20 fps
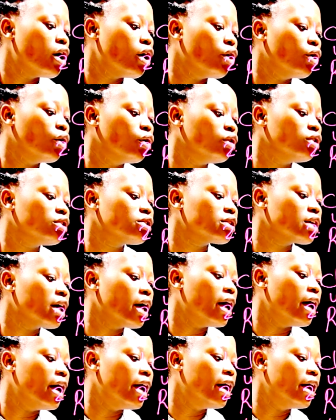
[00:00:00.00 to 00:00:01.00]
holes
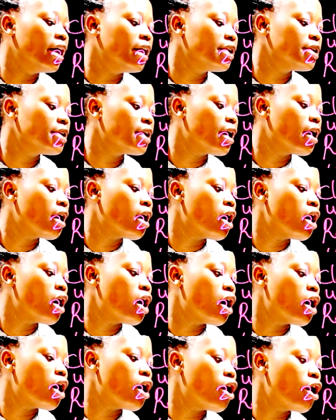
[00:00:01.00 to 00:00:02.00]
and
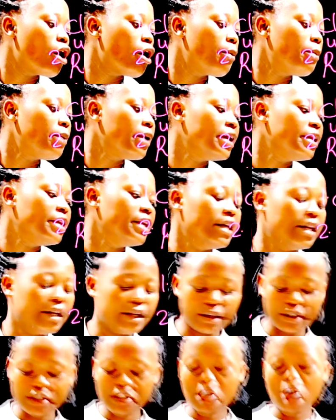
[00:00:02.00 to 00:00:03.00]

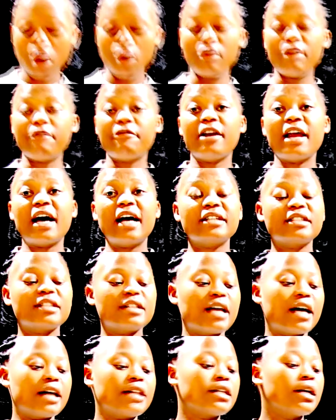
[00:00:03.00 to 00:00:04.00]
openings. We've
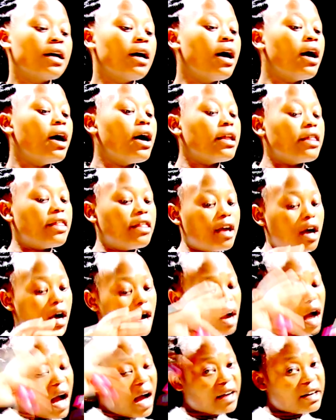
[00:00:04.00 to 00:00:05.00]
learned that
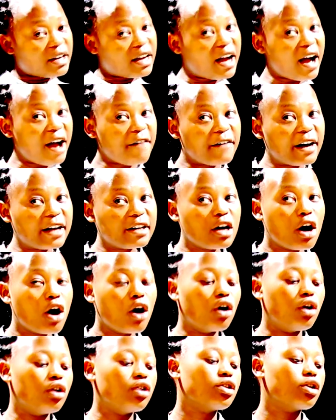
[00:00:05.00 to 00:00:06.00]
uncovered
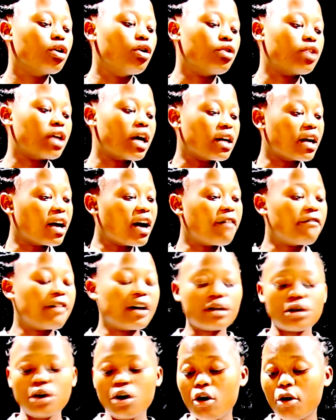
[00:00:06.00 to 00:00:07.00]
holes or
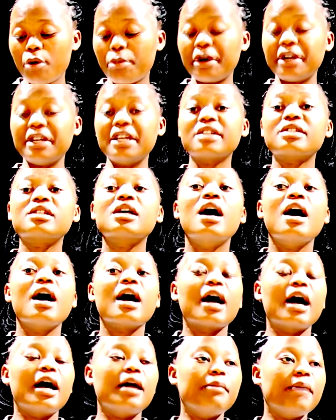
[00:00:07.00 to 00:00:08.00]
uncovered openings
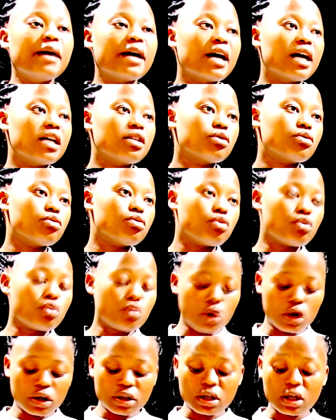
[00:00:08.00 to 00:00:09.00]
can make us
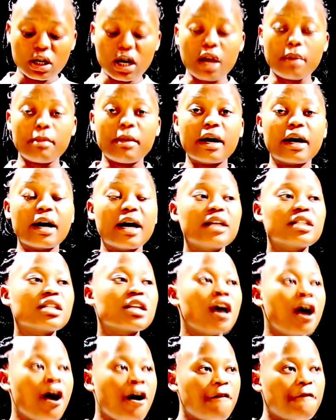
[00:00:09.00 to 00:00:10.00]
do what? Can make us
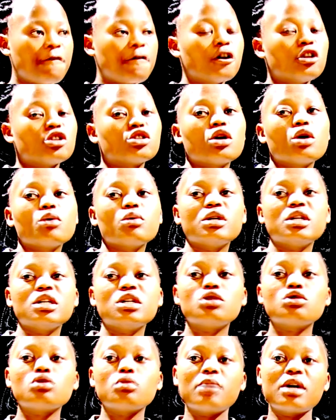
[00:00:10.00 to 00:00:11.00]
fall. So we
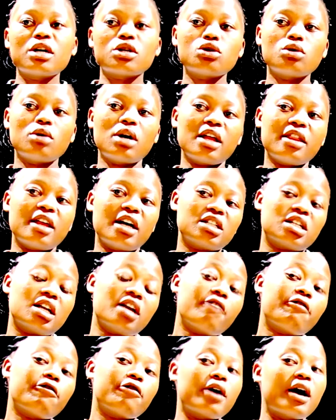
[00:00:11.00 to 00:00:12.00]
need to make sure that
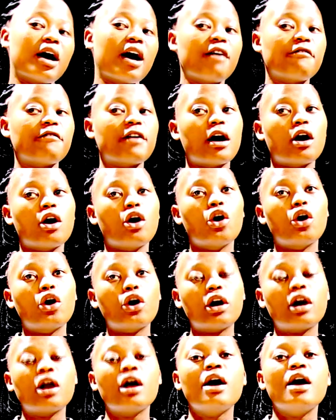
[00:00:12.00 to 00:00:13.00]
if we have a
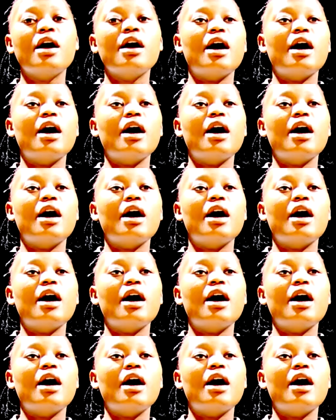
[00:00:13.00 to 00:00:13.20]
hole